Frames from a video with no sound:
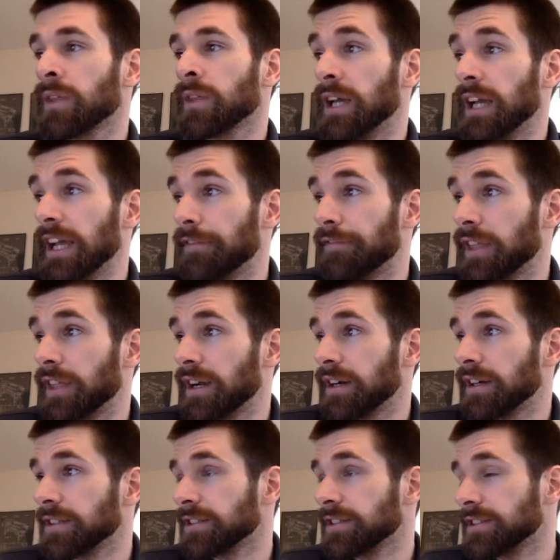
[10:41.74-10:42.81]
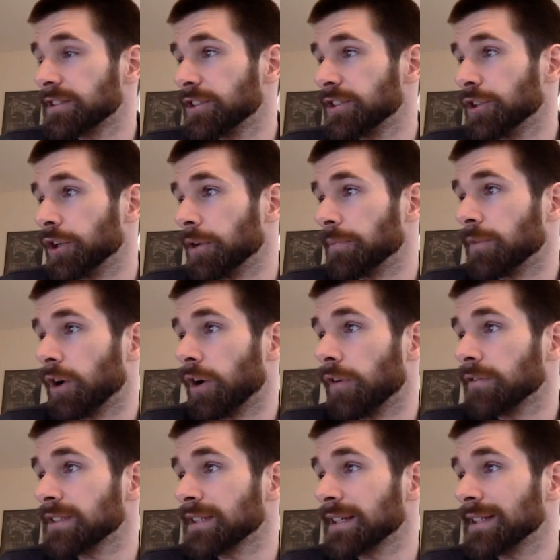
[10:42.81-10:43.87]
if there's all of
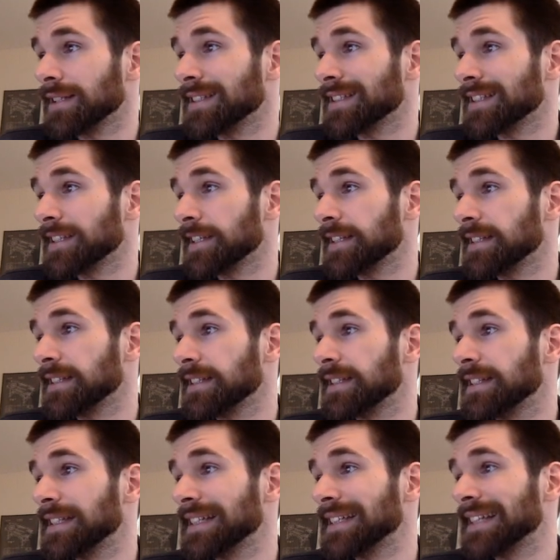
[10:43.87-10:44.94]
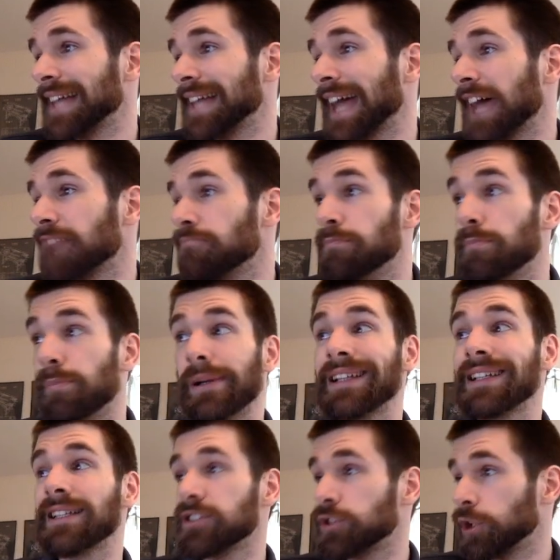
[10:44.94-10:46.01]
a sudden 6.5
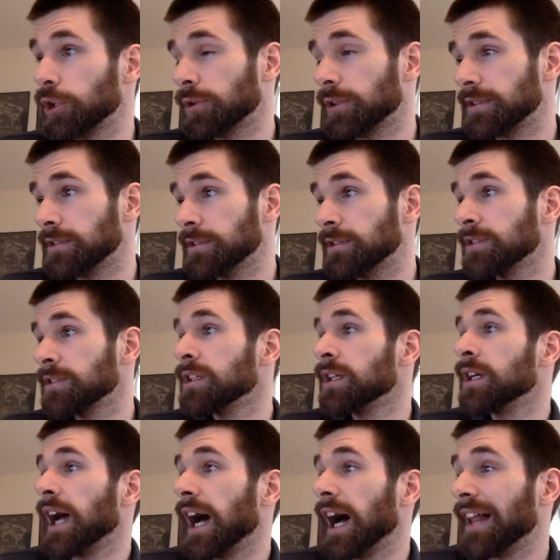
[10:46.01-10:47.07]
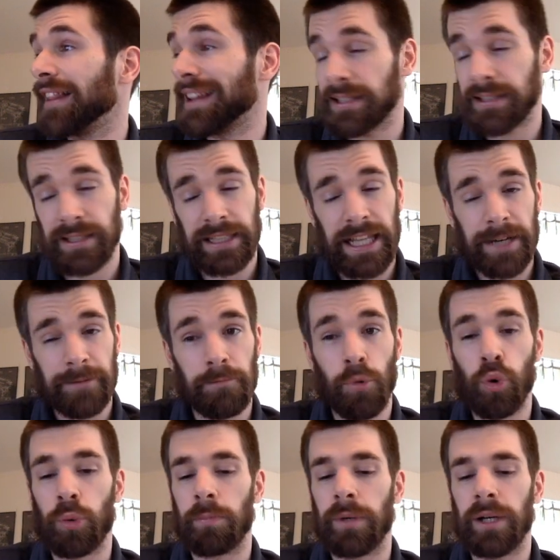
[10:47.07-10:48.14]
billion tokens, that's a lot
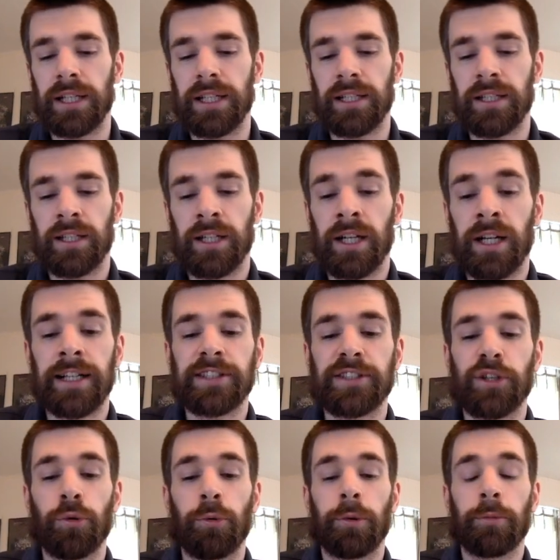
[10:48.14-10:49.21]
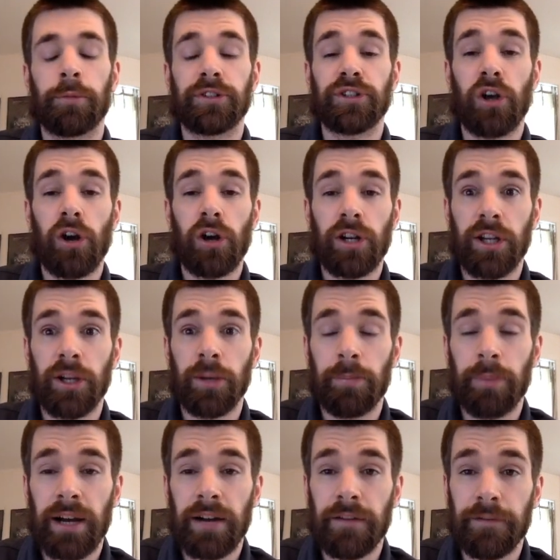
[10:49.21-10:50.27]
more money. So when we're talking
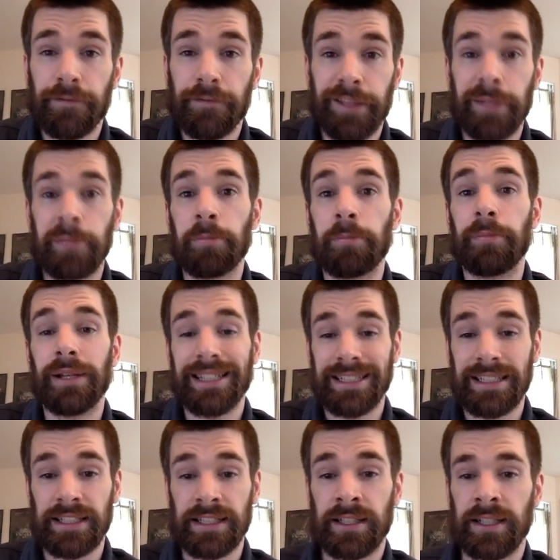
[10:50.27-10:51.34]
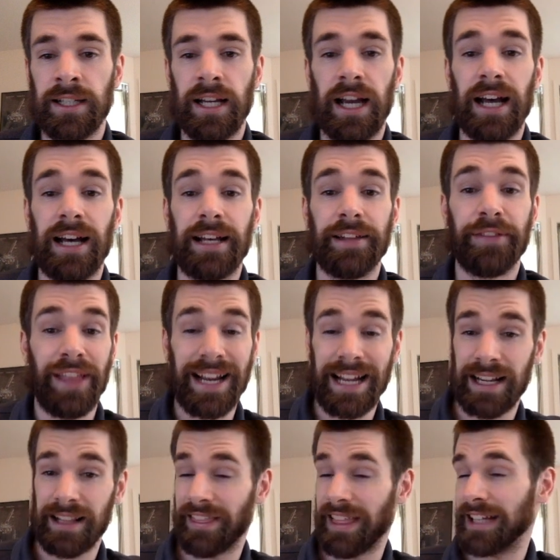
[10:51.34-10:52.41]
about flippability,
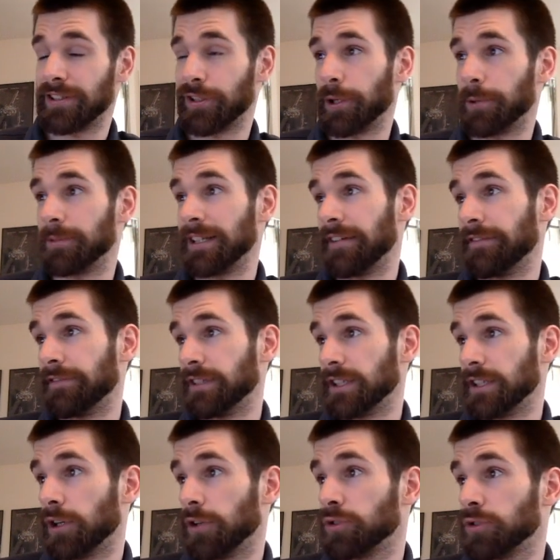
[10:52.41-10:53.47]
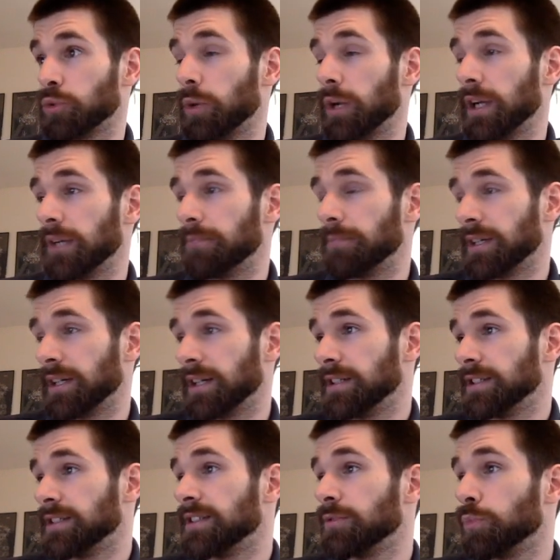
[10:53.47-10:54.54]
that term definitely goes away
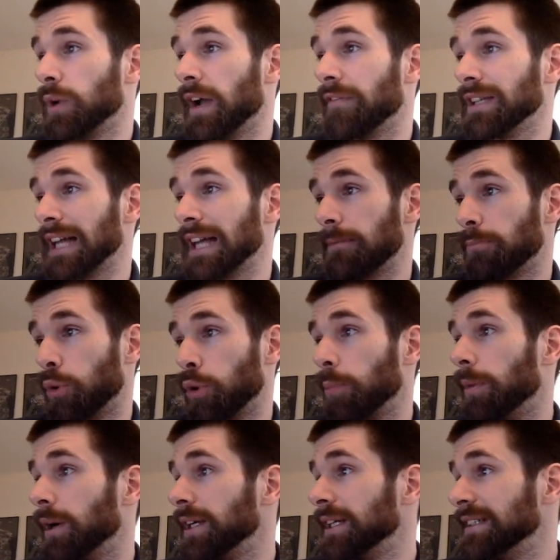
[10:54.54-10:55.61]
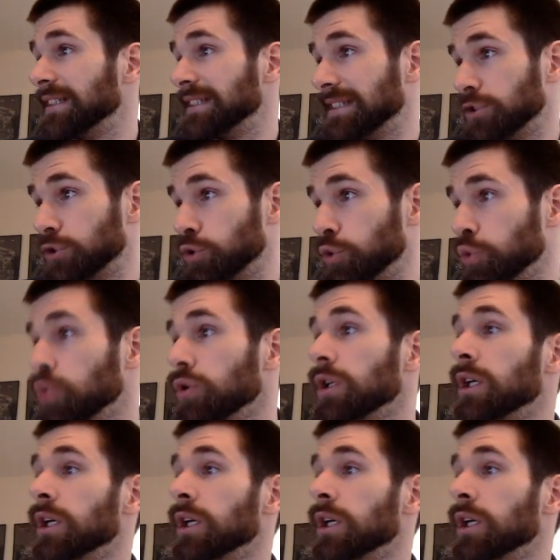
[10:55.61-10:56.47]
because we have a lot more money to